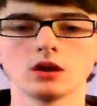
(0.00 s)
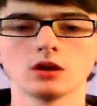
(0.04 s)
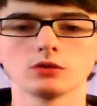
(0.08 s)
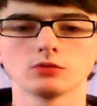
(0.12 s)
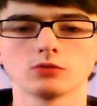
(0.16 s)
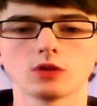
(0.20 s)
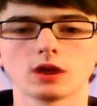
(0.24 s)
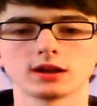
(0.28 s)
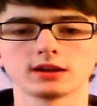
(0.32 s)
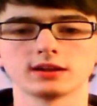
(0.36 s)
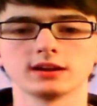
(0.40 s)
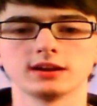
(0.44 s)

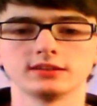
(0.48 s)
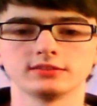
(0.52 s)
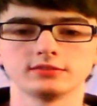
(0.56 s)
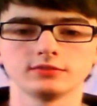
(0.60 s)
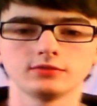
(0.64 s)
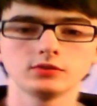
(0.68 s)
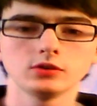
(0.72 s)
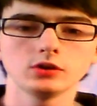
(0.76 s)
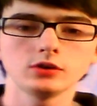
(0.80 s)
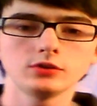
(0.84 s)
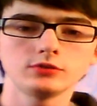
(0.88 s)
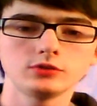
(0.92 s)
Right guys, a
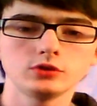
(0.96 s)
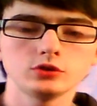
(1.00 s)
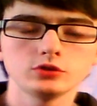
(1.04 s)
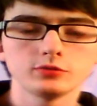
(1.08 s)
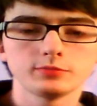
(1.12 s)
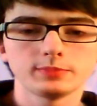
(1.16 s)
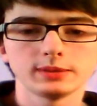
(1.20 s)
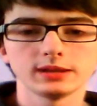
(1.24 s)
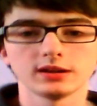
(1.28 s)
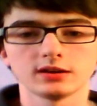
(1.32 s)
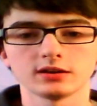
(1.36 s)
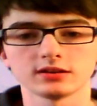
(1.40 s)
lot of you have
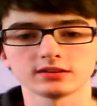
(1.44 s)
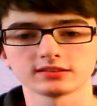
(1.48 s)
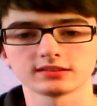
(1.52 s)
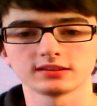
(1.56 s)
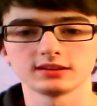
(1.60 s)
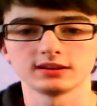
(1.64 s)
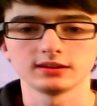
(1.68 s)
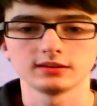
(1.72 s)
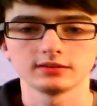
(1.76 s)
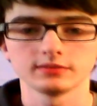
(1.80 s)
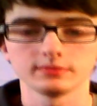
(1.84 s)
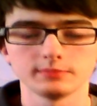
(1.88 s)
been
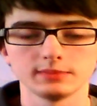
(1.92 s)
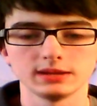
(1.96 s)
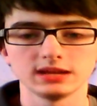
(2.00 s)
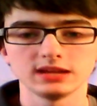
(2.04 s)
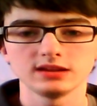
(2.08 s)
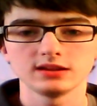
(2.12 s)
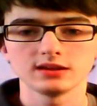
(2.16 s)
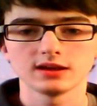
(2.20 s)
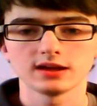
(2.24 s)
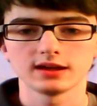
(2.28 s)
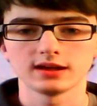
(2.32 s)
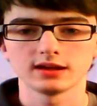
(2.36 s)
asking
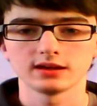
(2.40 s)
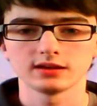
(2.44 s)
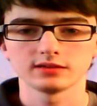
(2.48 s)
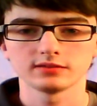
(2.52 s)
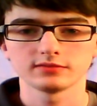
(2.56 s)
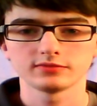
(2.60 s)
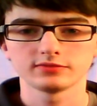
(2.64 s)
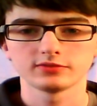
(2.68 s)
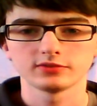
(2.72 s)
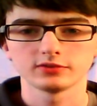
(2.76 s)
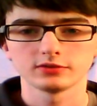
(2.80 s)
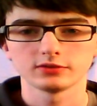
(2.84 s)
me
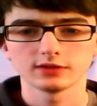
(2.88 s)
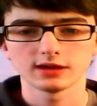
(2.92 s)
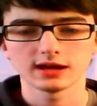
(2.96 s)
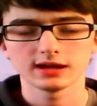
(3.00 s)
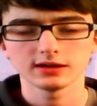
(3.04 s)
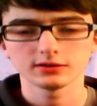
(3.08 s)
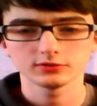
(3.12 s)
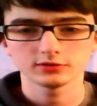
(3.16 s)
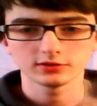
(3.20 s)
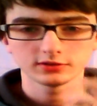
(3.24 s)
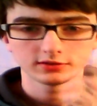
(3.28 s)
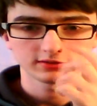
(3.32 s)
for
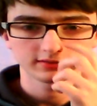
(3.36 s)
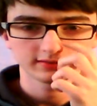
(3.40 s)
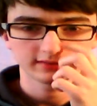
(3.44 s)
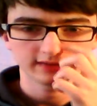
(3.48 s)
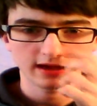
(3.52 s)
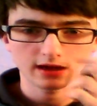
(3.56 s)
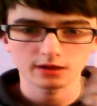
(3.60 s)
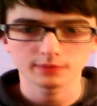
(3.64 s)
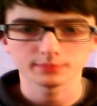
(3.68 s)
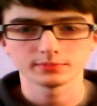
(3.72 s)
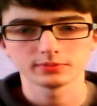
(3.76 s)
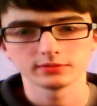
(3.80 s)
how to set
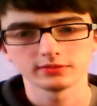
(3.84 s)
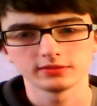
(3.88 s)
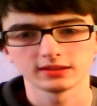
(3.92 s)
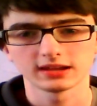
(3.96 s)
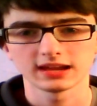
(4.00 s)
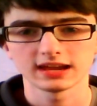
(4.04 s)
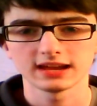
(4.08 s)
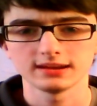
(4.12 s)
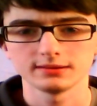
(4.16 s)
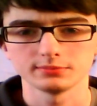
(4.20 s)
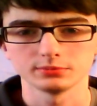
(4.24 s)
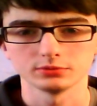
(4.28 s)
up the
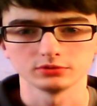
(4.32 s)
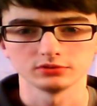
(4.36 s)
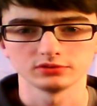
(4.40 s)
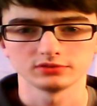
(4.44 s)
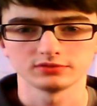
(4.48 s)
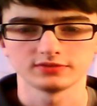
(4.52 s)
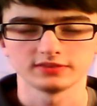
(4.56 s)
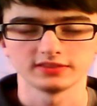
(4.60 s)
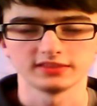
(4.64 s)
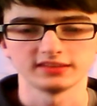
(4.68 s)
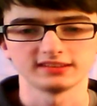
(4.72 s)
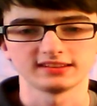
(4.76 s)
cables
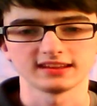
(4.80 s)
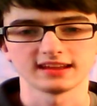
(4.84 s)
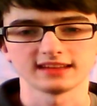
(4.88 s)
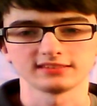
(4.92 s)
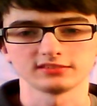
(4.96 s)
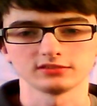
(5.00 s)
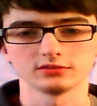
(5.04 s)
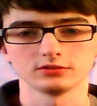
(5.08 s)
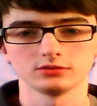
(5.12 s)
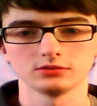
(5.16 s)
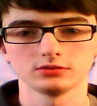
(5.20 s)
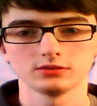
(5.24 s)
for the
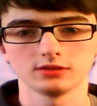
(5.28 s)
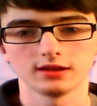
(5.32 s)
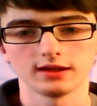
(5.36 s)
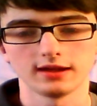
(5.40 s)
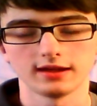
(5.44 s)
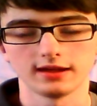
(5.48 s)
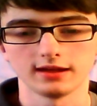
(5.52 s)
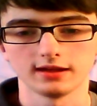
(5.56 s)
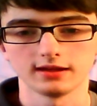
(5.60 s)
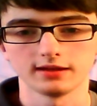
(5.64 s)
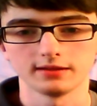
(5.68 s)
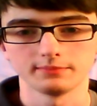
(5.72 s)
Dazzle
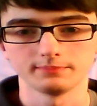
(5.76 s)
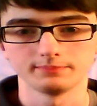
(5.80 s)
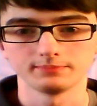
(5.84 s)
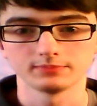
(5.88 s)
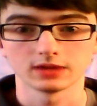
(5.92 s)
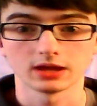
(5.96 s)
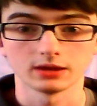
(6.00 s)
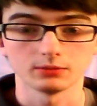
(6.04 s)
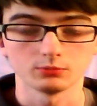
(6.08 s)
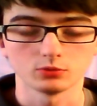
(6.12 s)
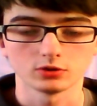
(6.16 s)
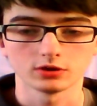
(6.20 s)
and
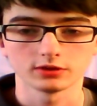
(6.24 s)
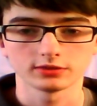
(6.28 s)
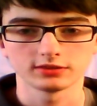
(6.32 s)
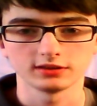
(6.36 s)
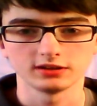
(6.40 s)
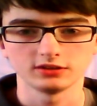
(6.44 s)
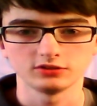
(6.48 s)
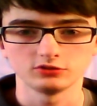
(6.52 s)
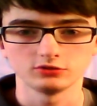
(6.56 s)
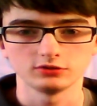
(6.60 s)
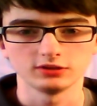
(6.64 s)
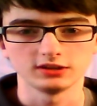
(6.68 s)
what
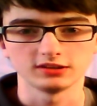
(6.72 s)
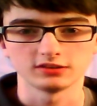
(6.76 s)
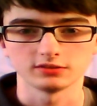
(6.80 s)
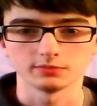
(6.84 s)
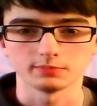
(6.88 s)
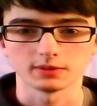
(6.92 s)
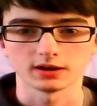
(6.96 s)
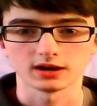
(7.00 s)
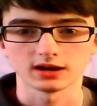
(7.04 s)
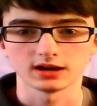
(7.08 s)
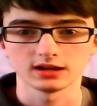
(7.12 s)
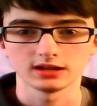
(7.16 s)
things you need to
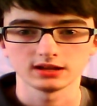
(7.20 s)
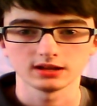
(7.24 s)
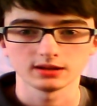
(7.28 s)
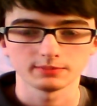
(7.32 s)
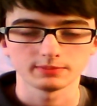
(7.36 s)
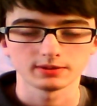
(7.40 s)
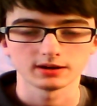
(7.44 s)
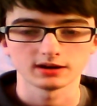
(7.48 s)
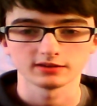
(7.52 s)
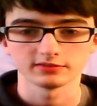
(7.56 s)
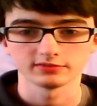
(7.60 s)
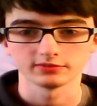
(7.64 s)
buy
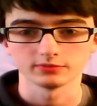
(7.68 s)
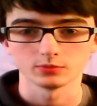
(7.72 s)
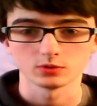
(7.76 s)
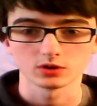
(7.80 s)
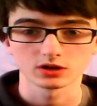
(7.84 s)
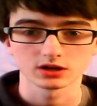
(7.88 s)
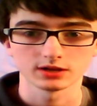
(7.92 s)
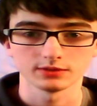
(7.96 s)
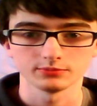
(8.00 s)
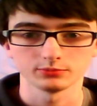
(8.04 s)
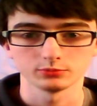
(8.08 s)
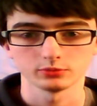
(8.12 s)
apart from what
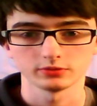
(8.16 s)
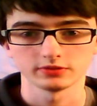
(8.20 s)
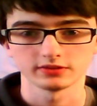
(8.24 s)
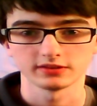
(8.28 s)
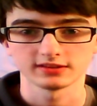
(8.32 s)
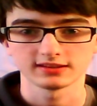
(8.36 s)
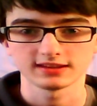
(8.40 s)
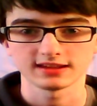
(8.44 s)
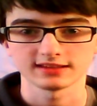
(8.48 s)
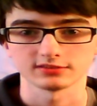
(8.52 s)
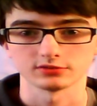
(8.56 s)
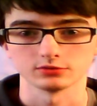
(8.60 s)
comes with the
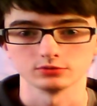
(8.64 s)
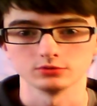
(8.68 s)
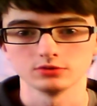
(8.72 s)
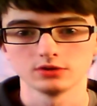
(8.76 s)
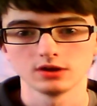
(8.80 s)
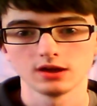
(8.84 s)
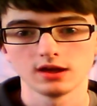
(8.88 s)
Dazzle.